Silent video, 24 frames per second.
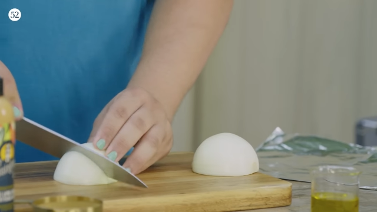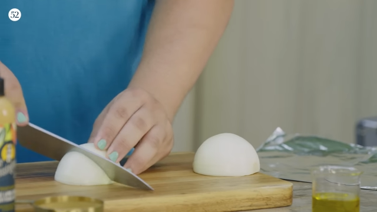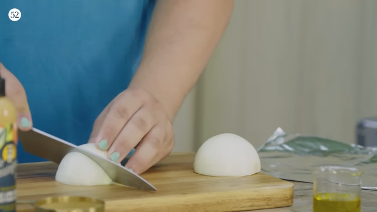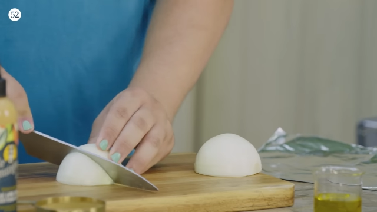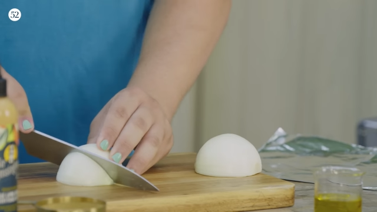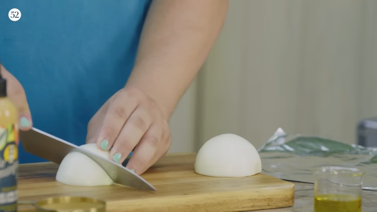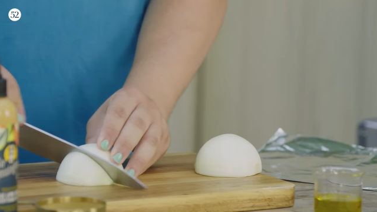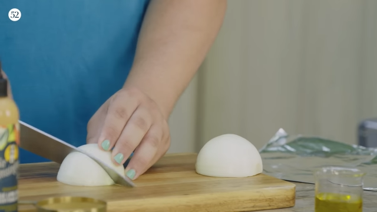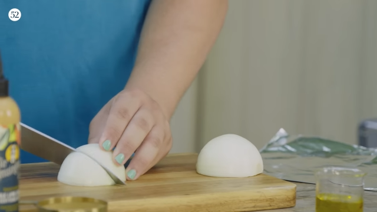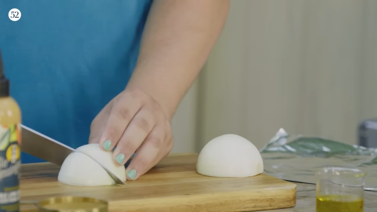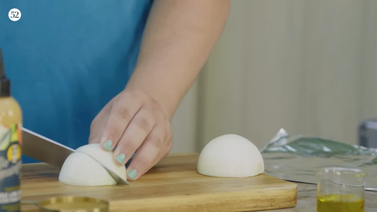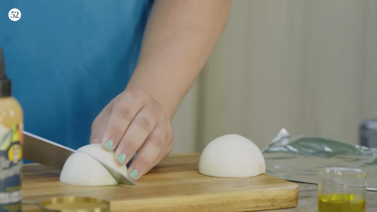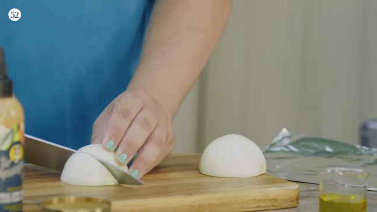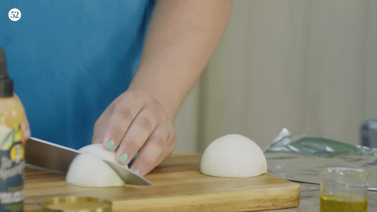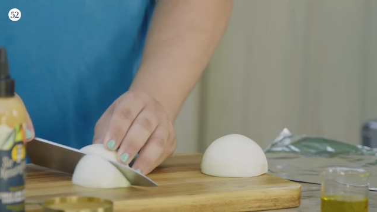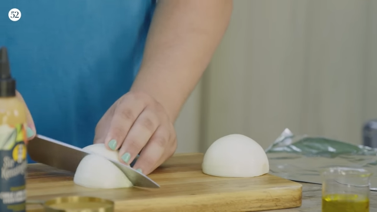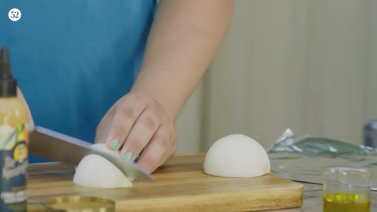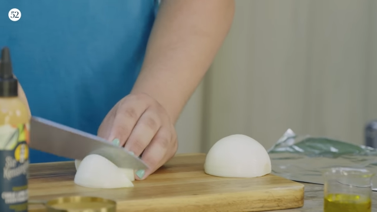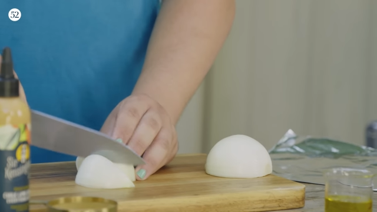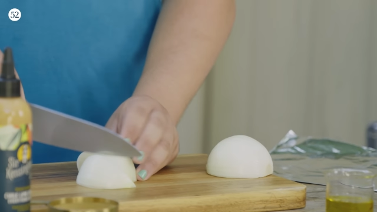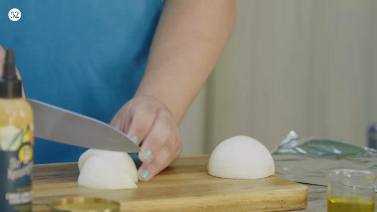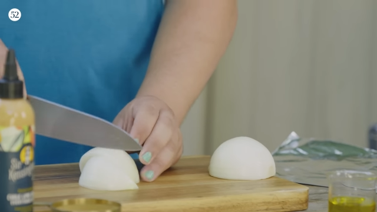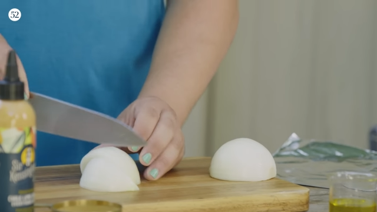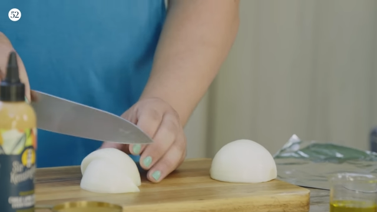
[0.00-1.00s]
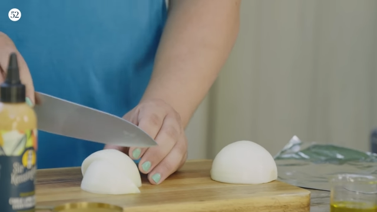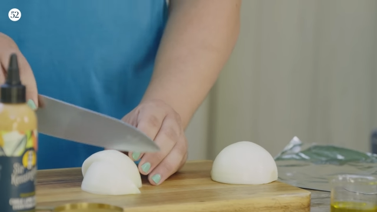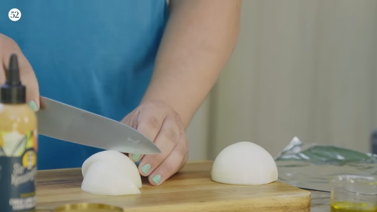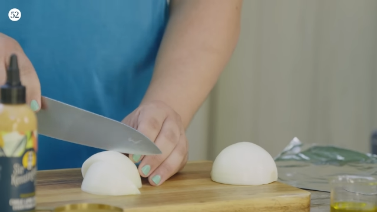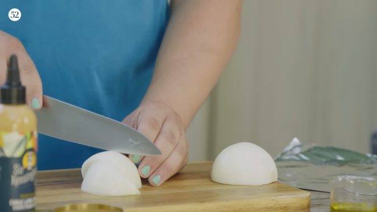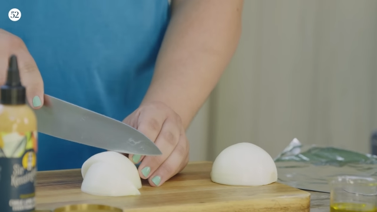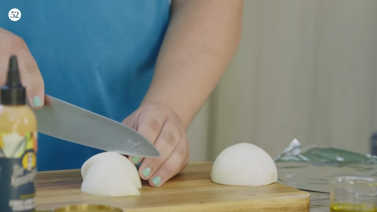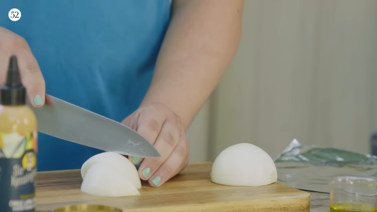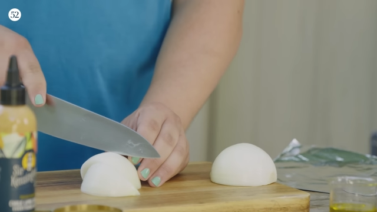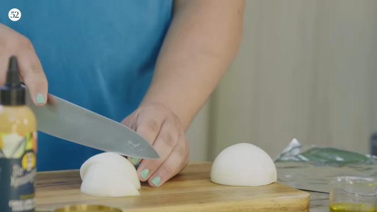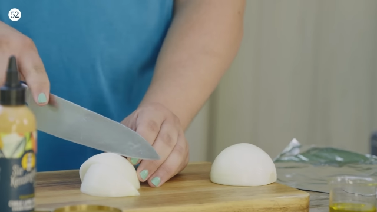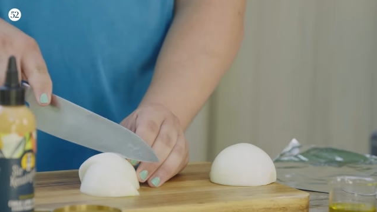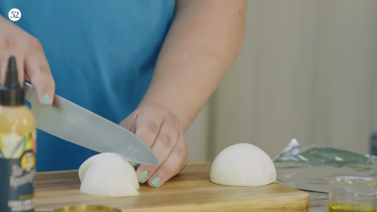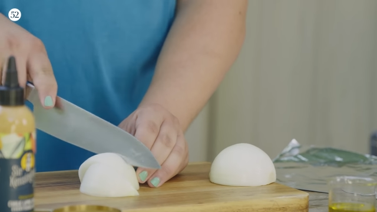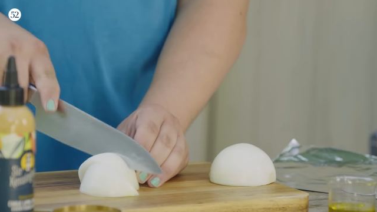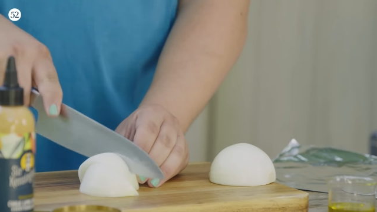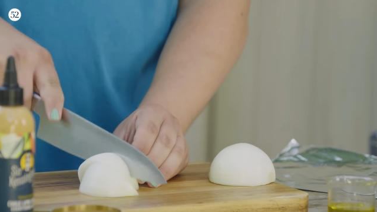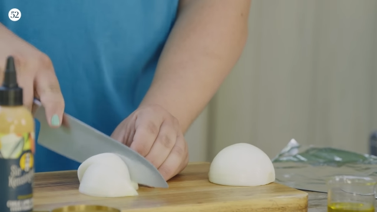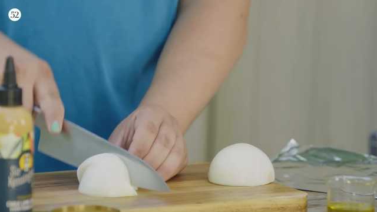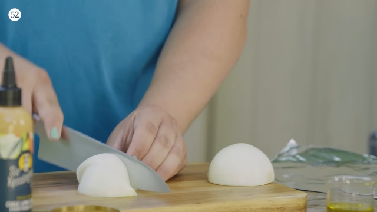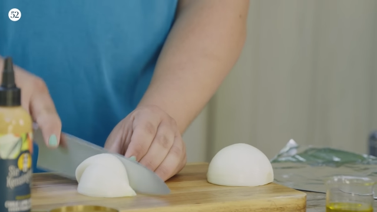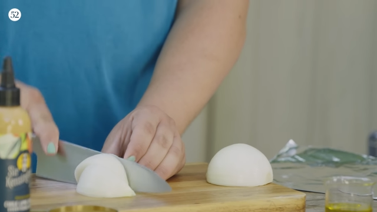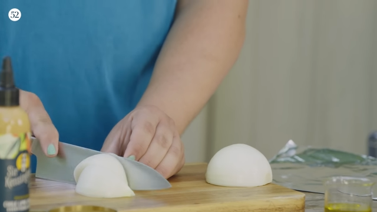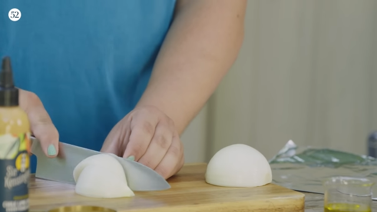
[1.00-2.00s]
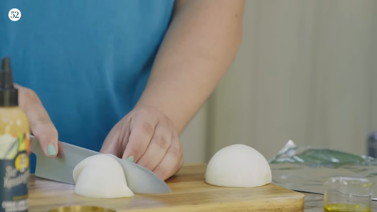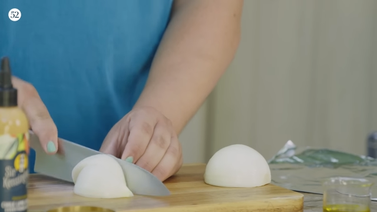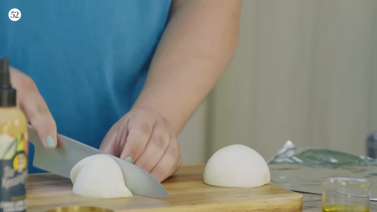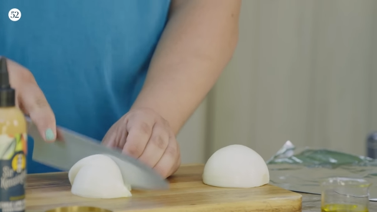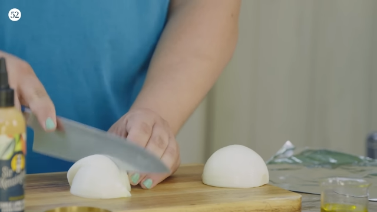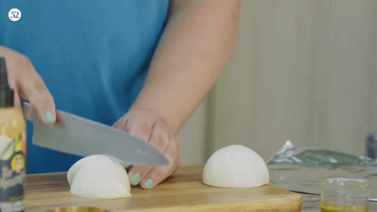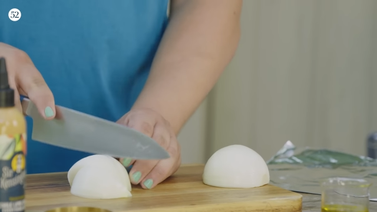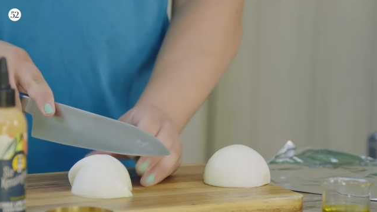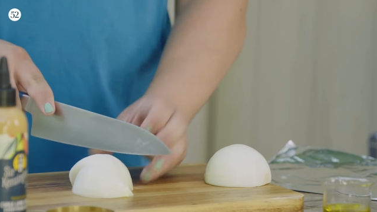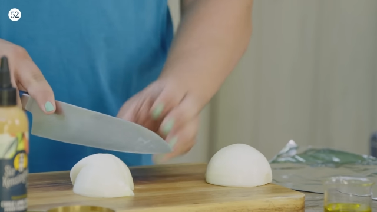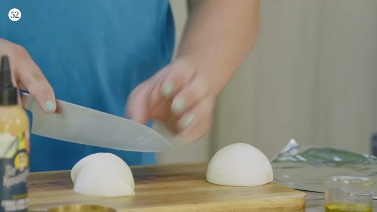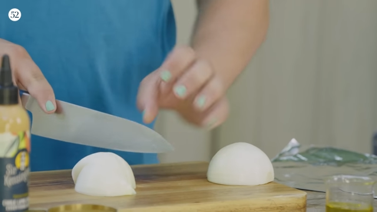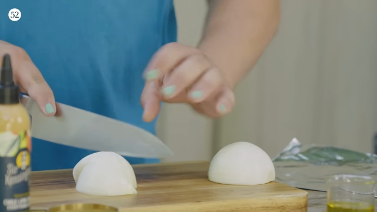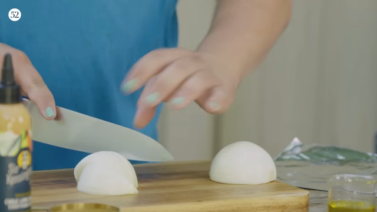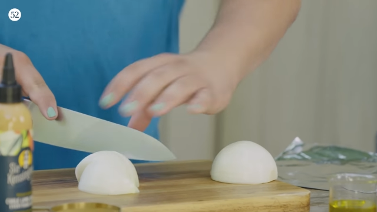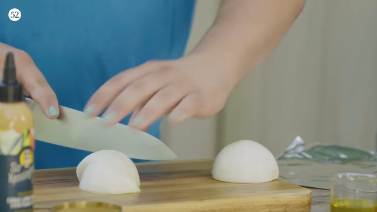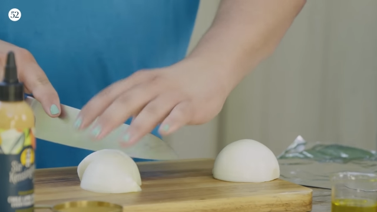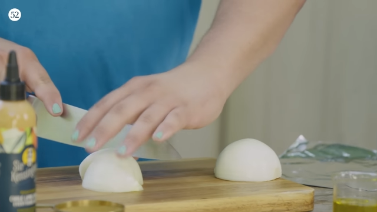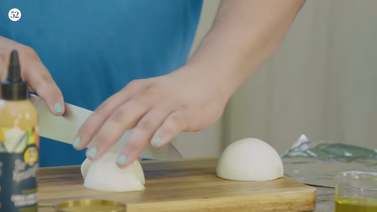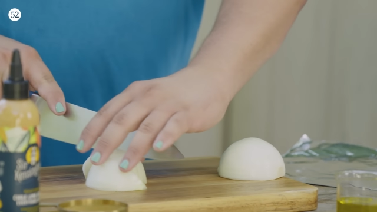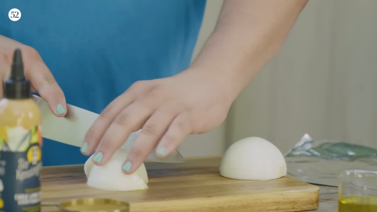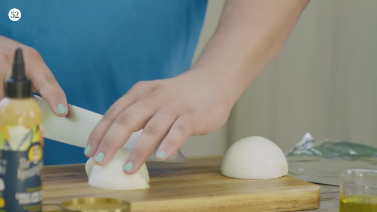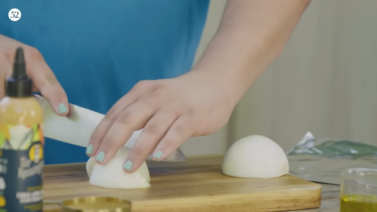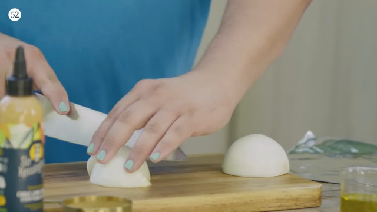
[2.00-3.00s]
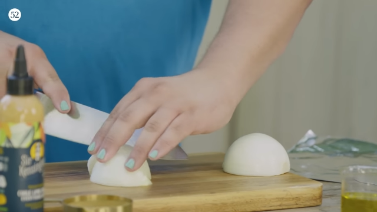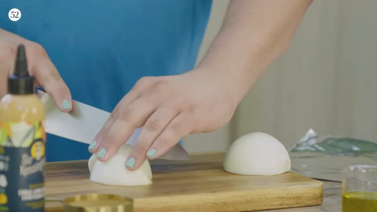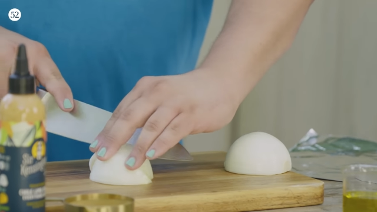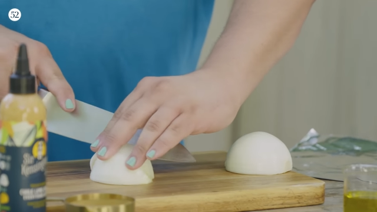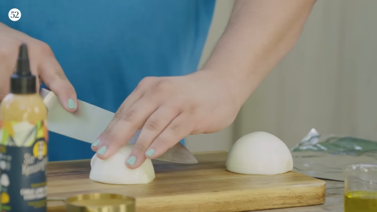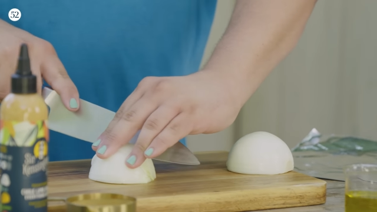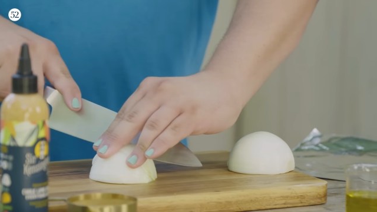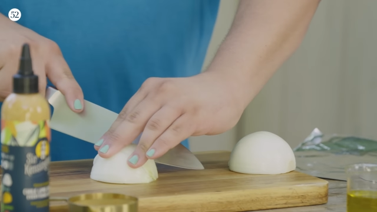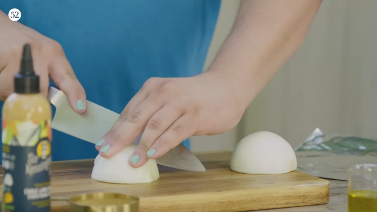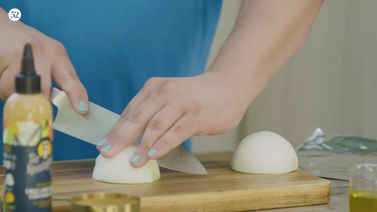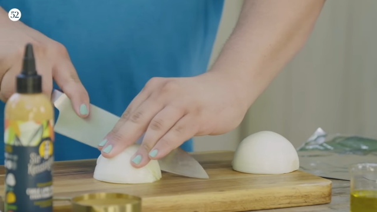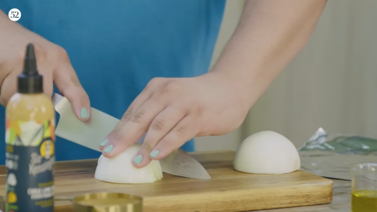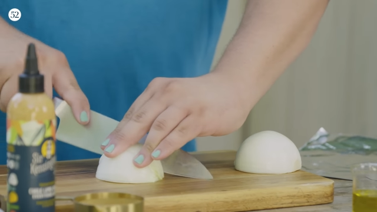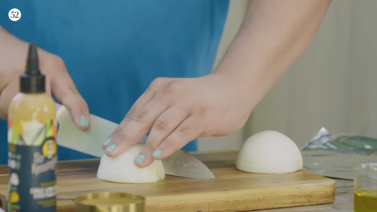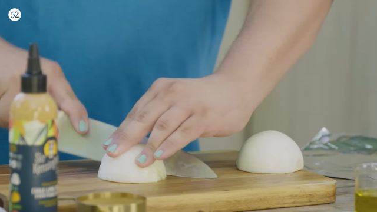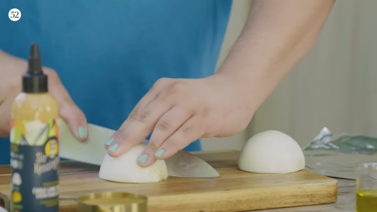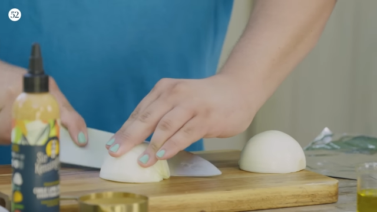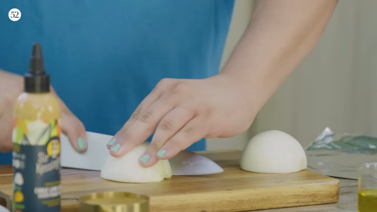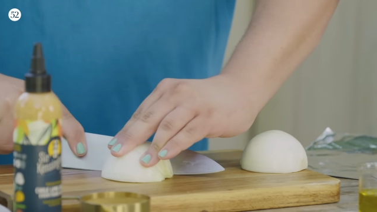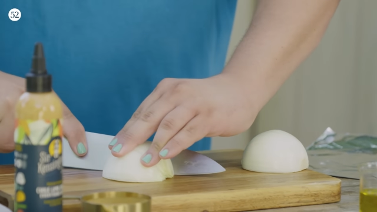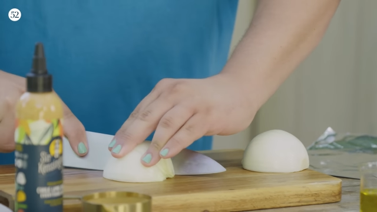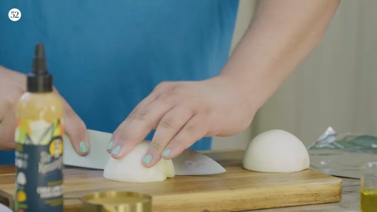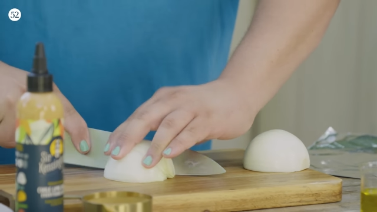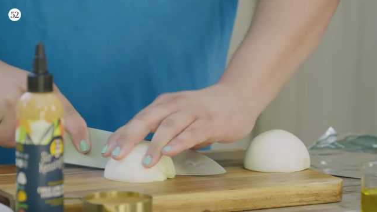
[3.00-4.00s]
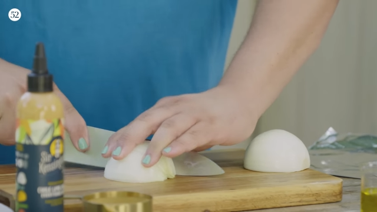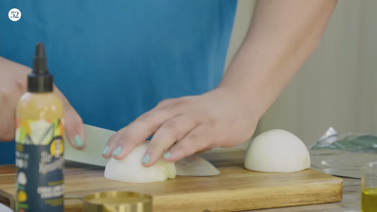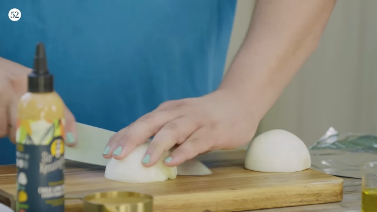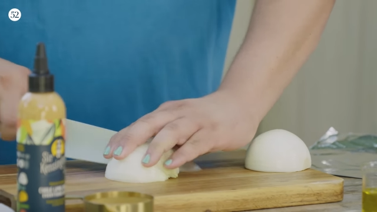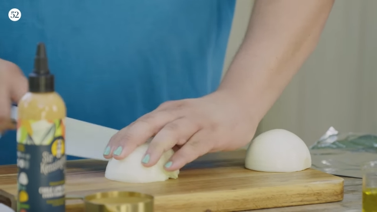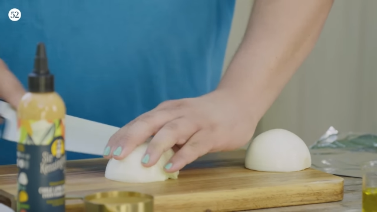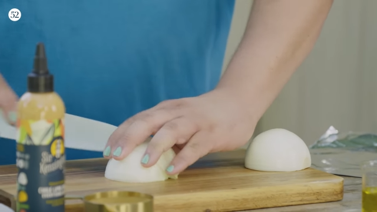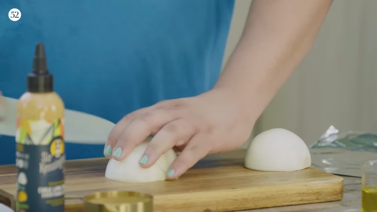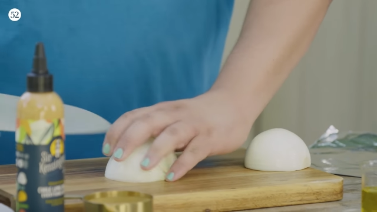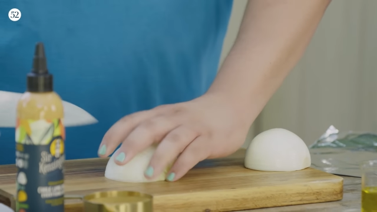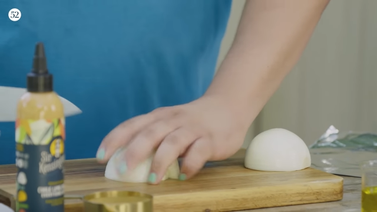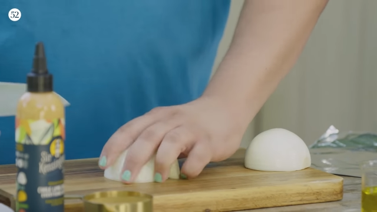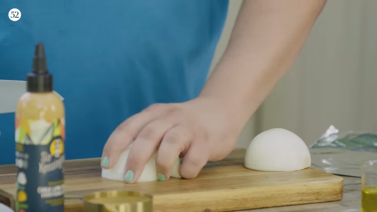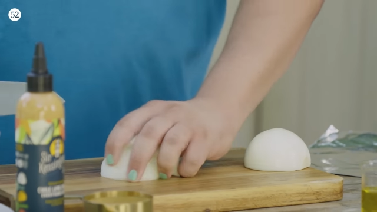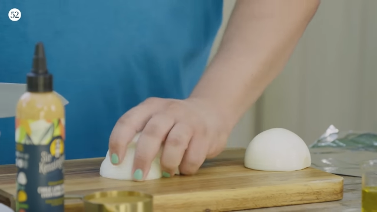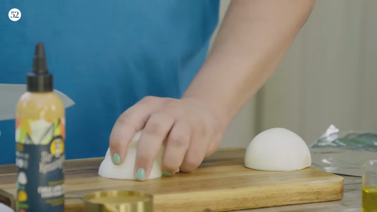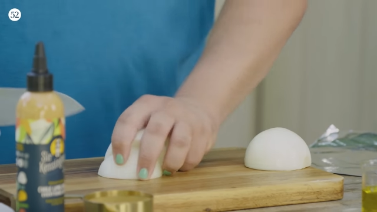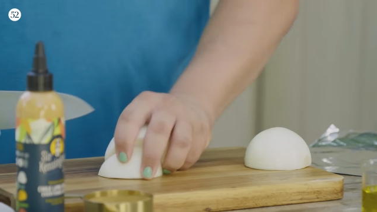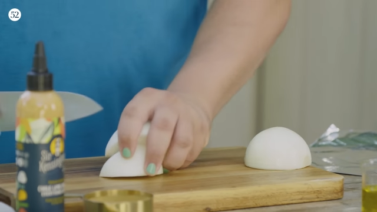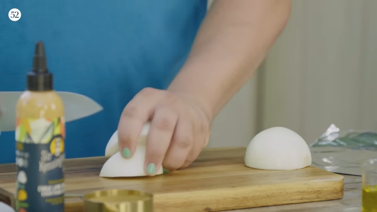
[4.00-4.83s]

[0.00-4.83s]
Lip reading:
(no speaker visible)